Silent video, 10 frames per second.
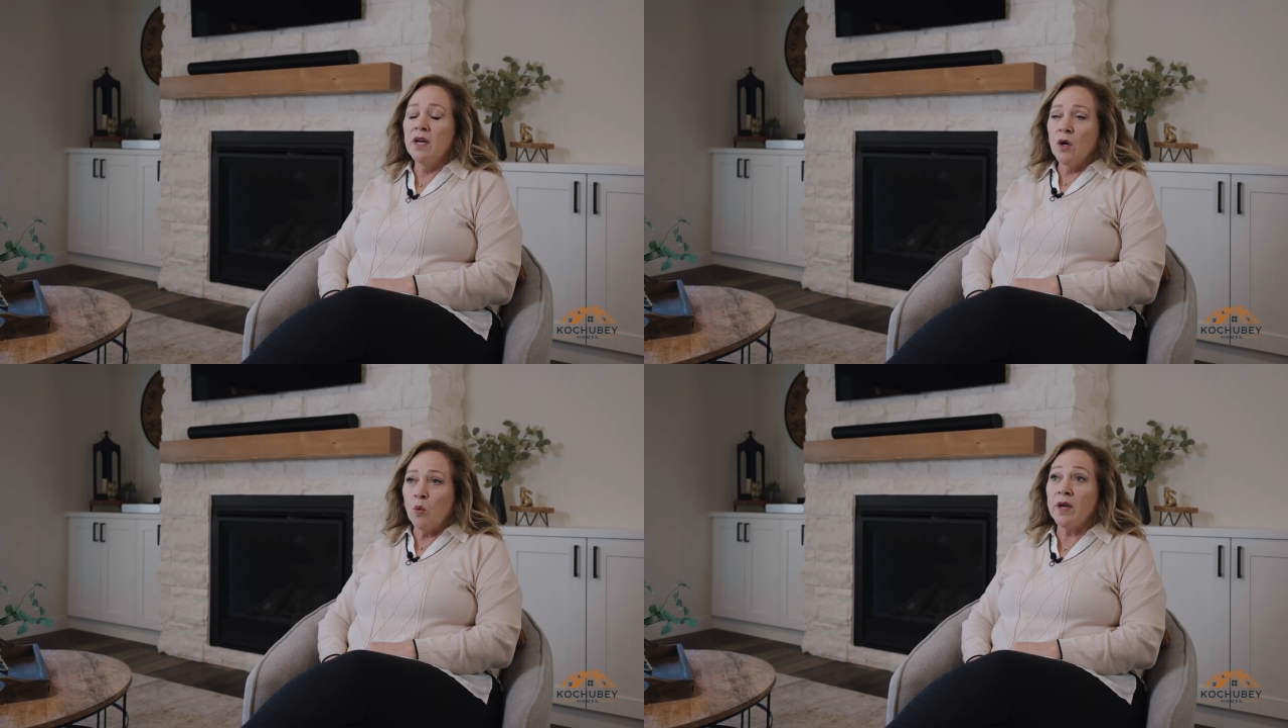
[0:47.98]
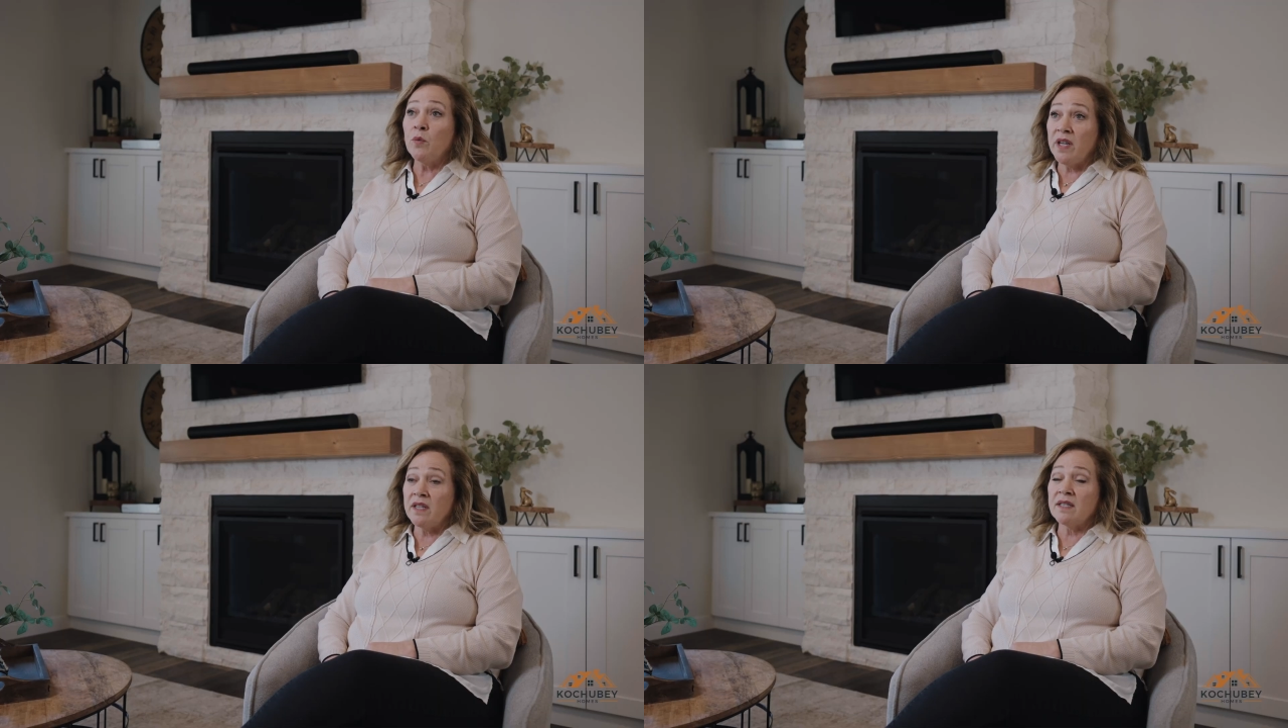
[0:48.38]
when
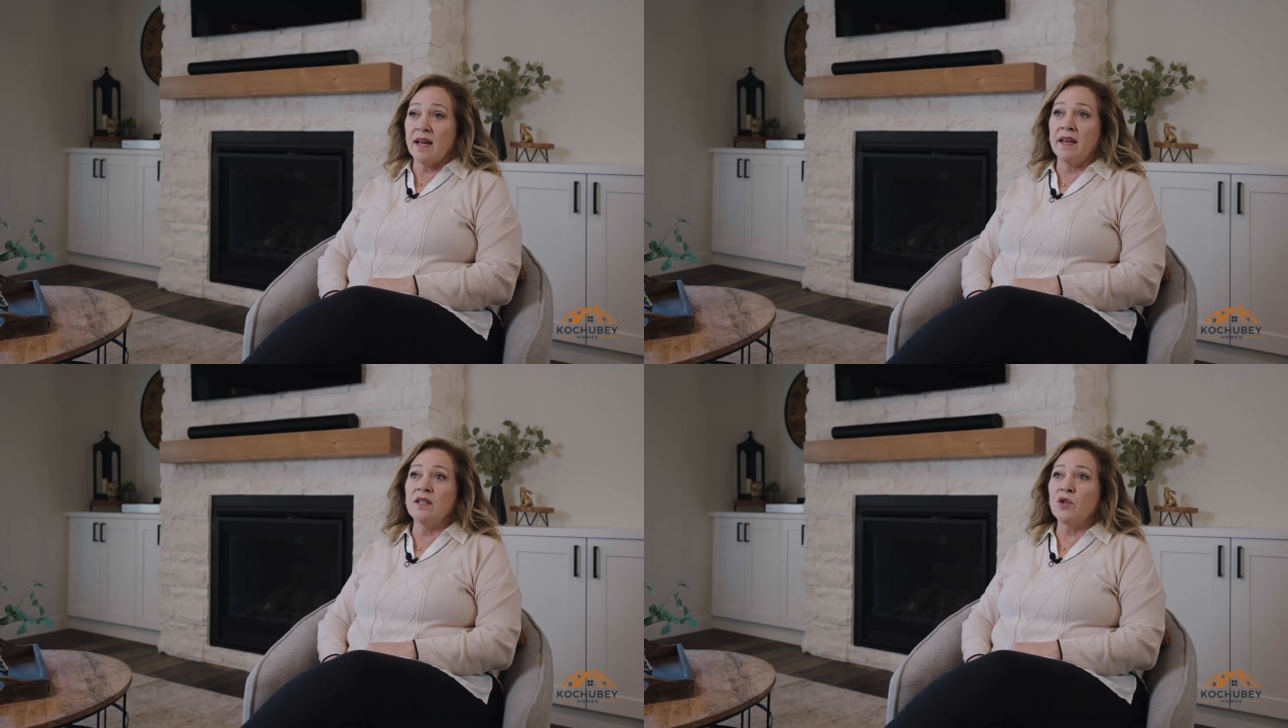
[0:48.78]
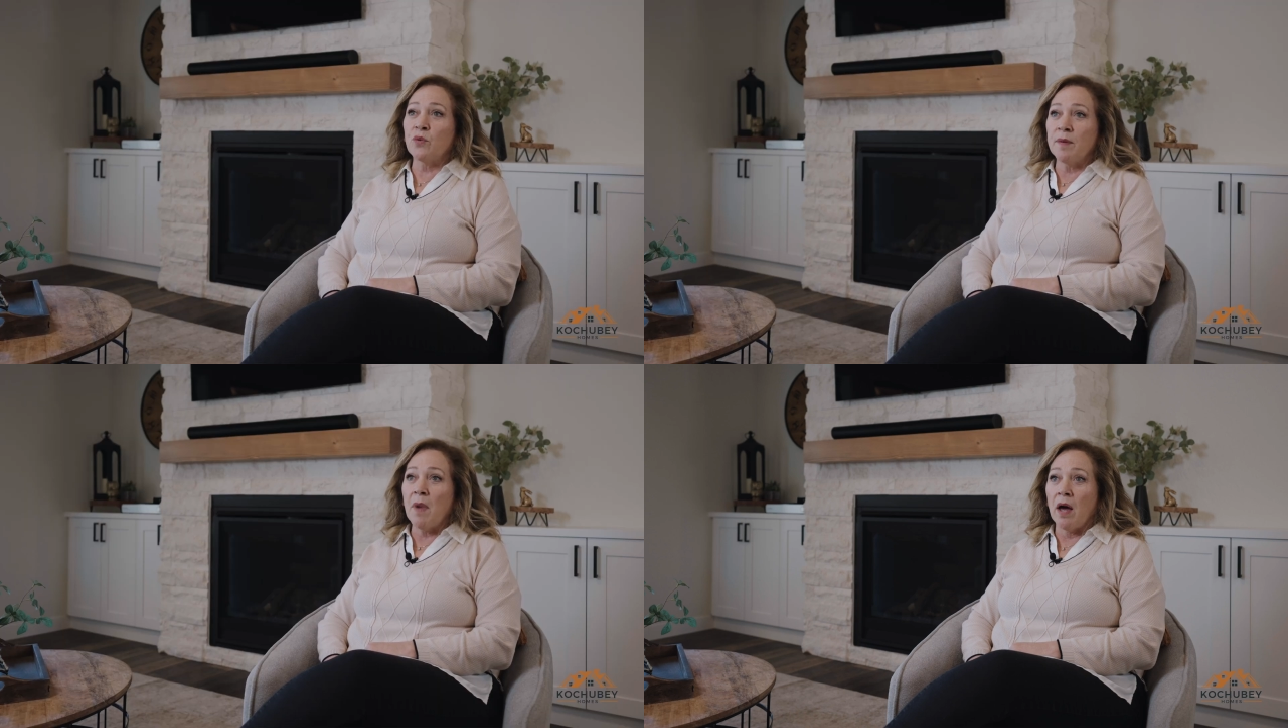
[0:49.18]
we decided to
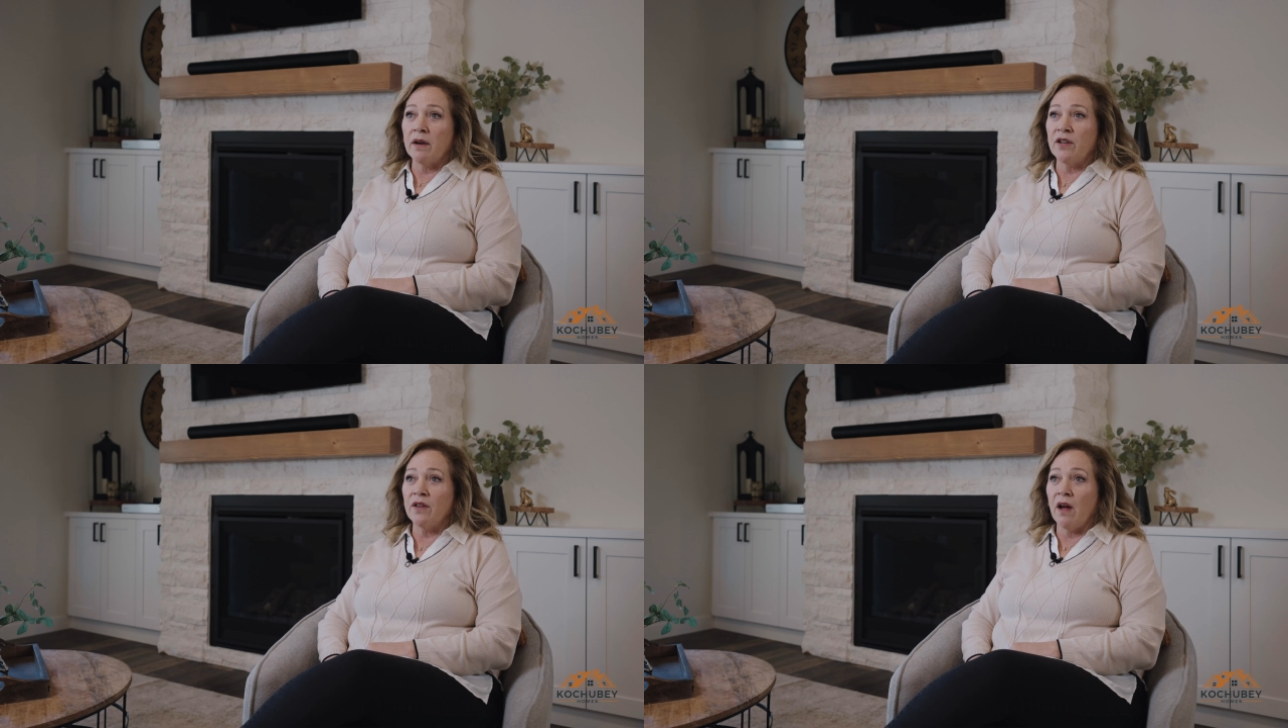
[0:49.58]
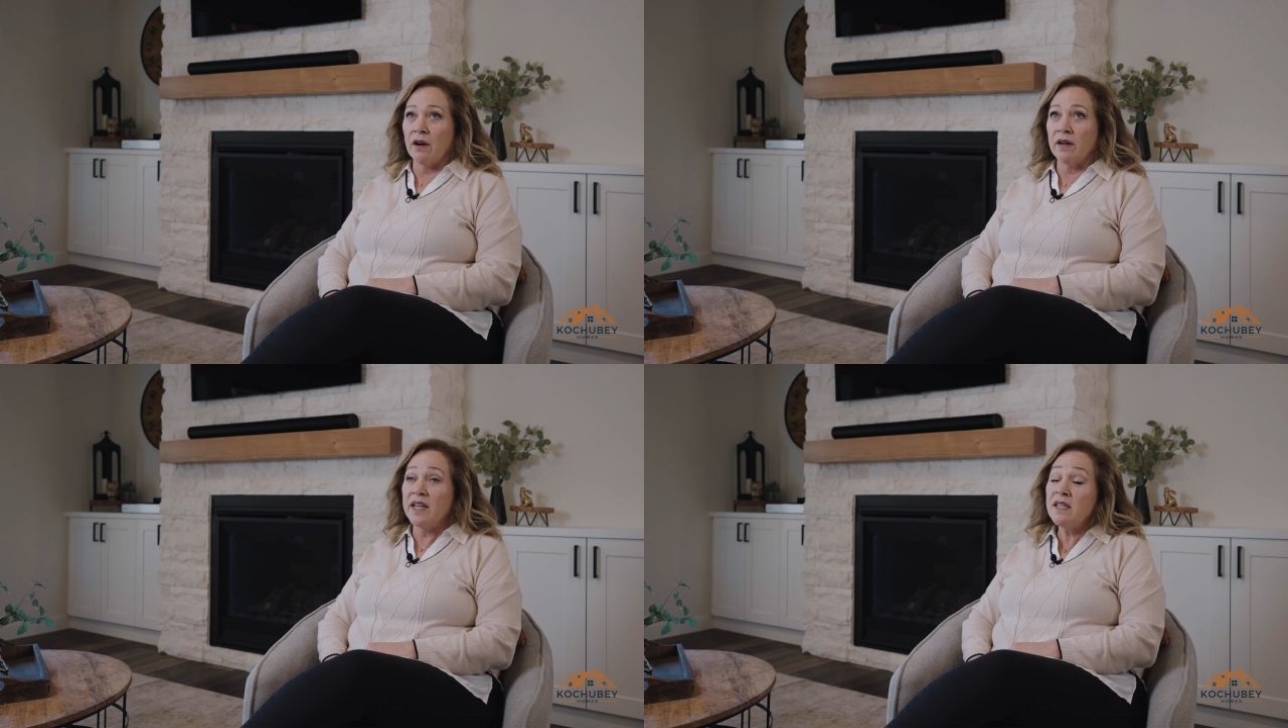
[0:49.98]
remodel
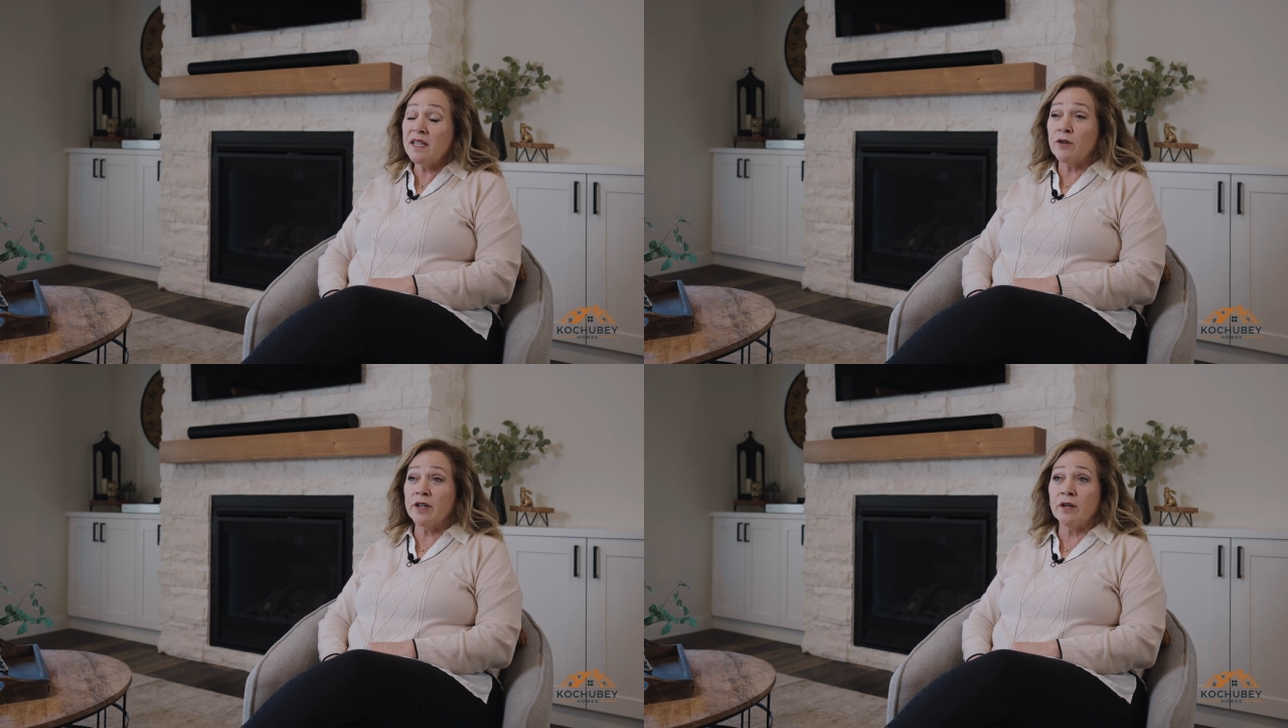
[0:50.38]
our interior,